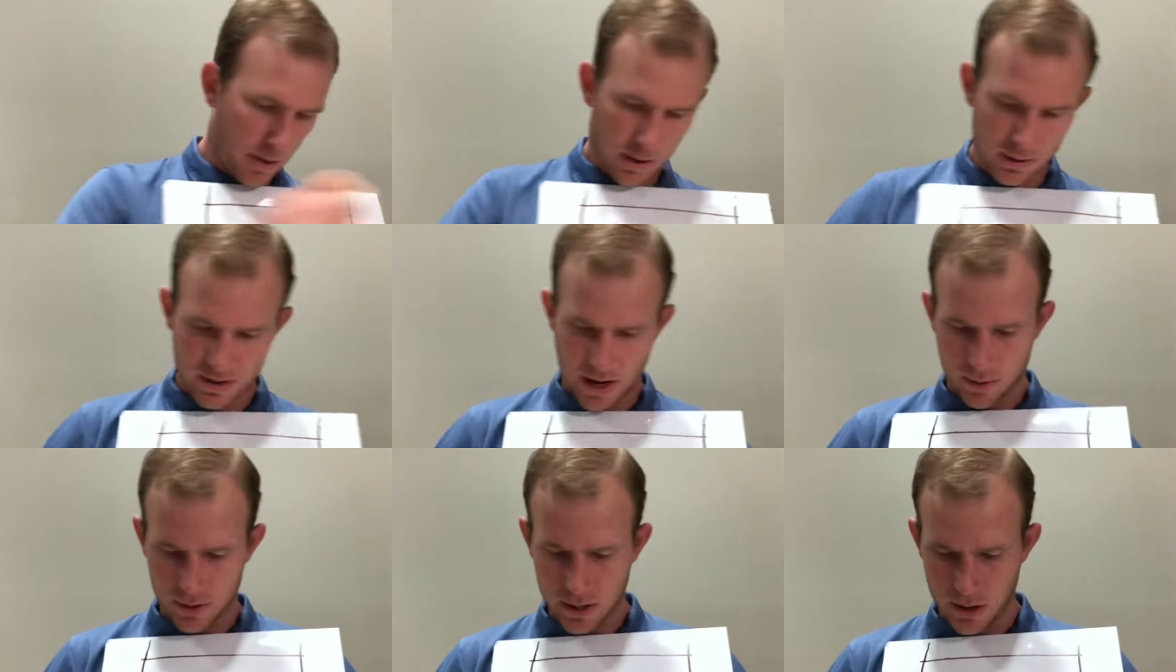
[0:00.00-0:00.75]
is
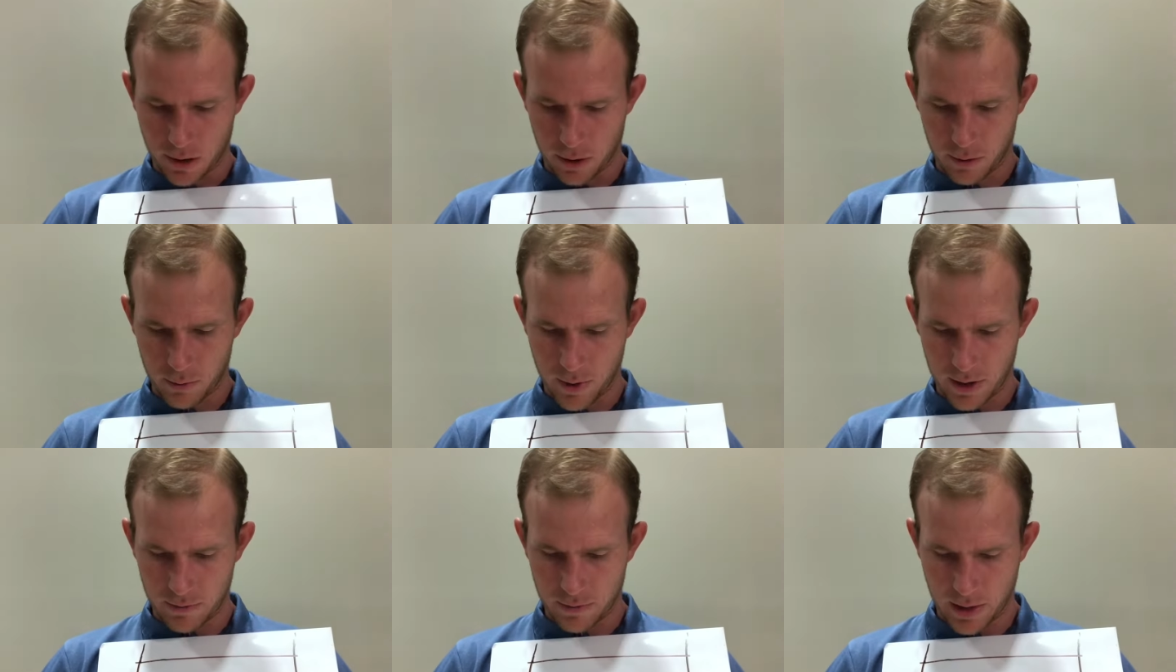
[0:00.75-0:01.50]
now here,
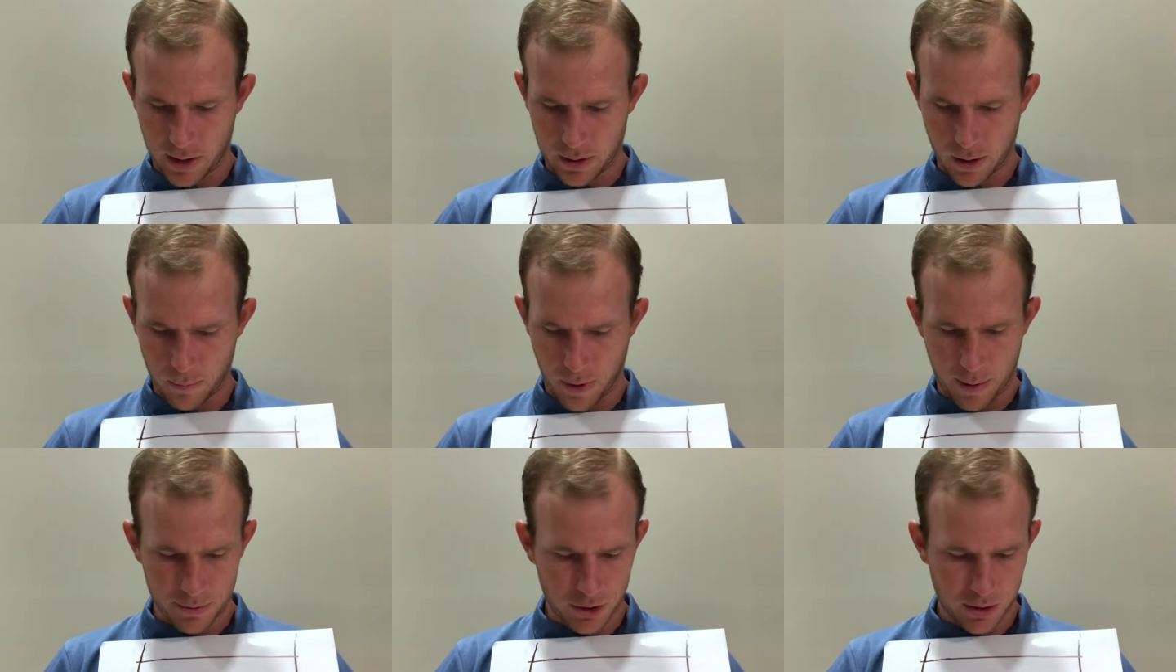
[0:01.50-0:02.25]
ready for that dump
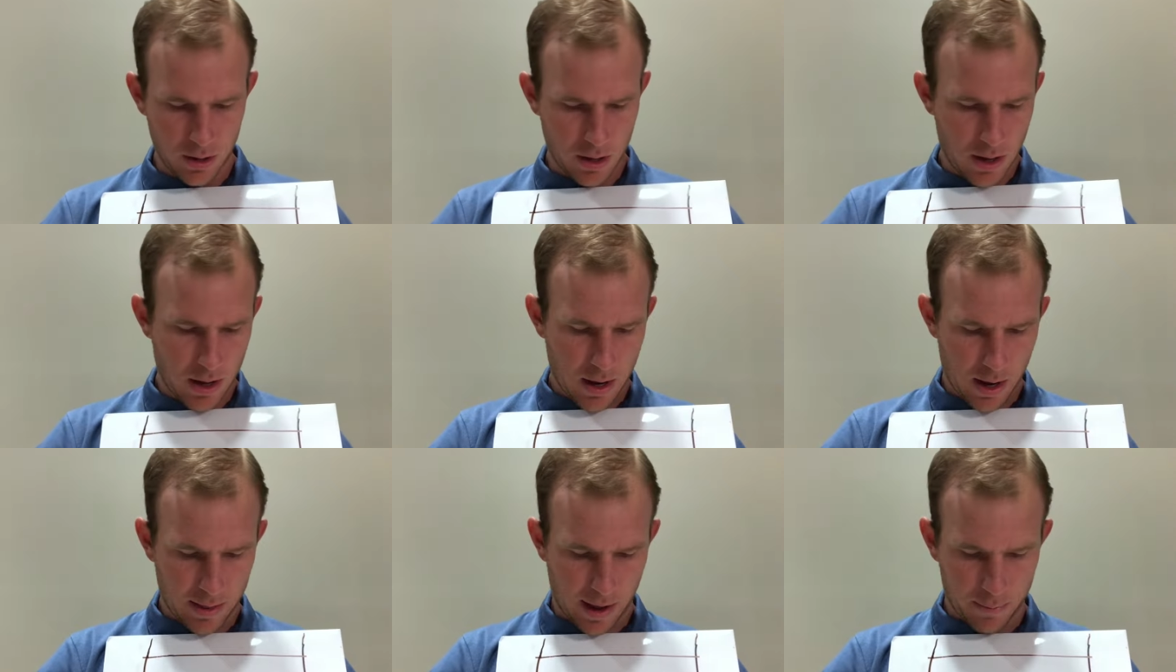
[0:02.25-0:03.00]
option.
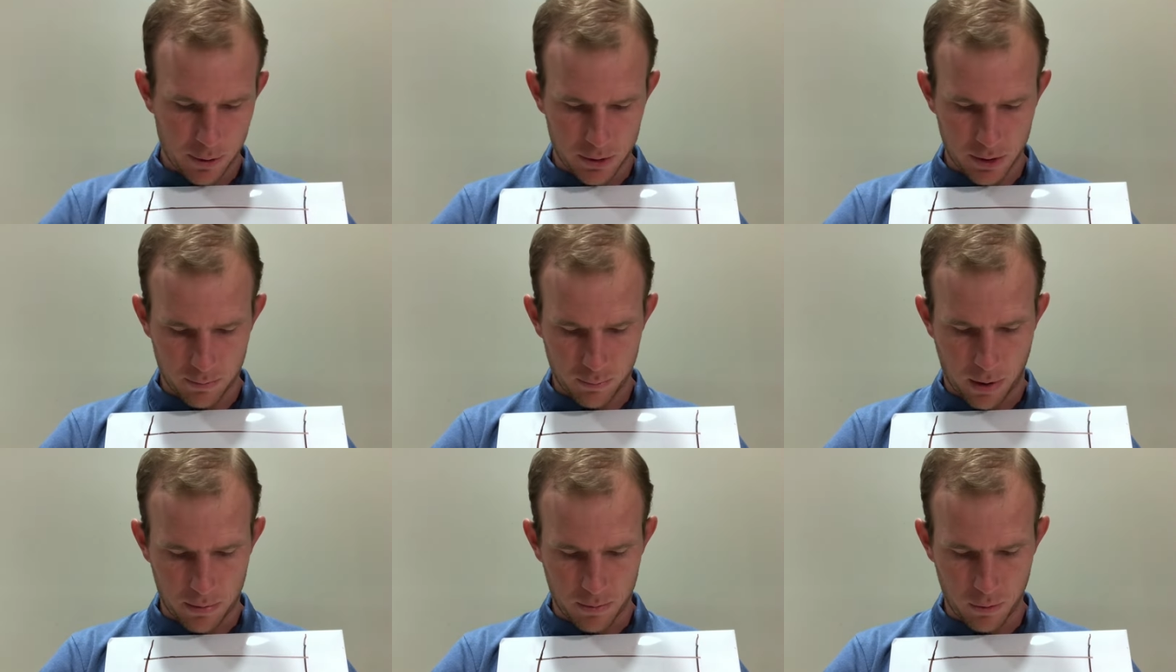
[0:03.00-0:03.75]
And that person
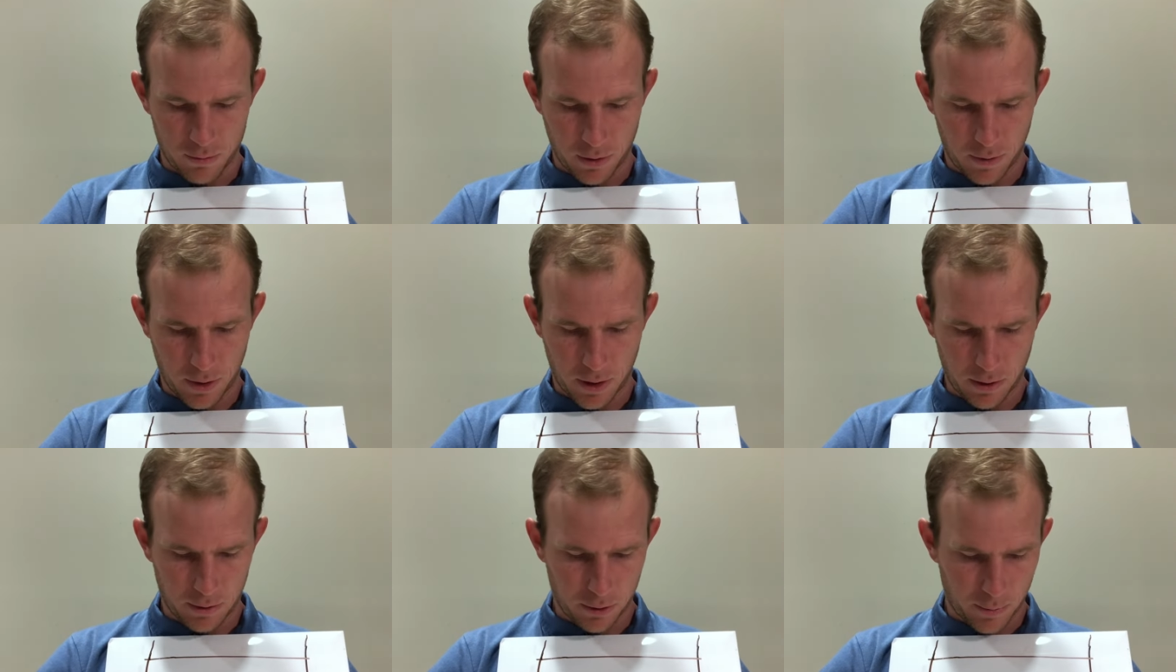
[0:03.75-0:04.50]
probably moved over to
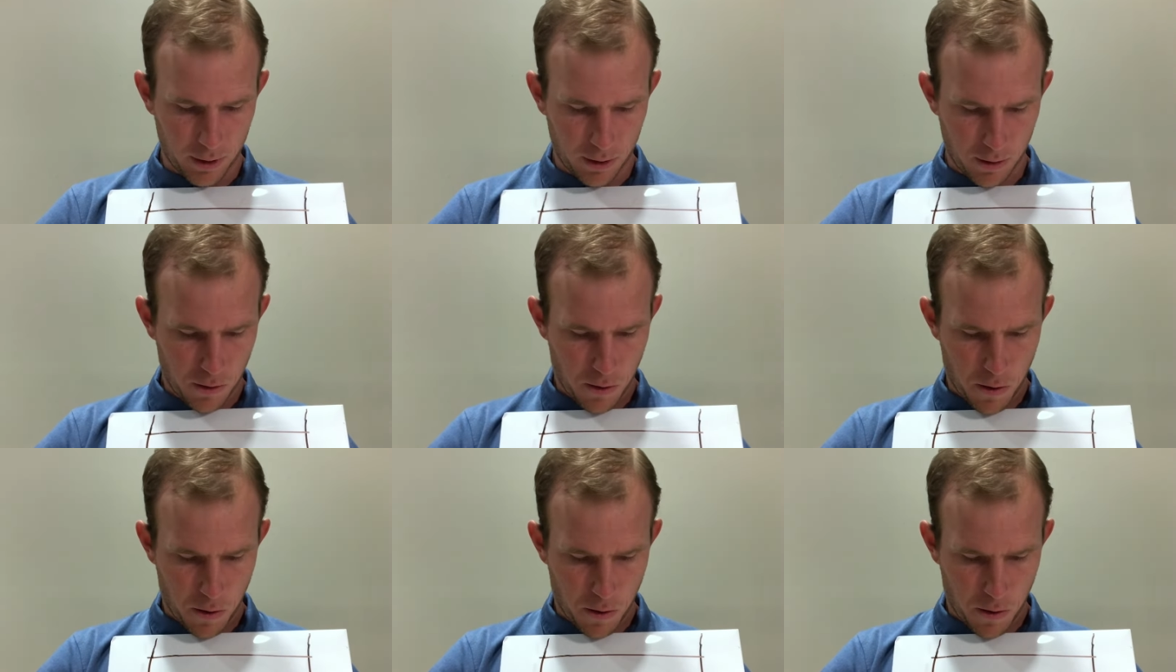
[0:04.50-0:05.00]
here a little bit.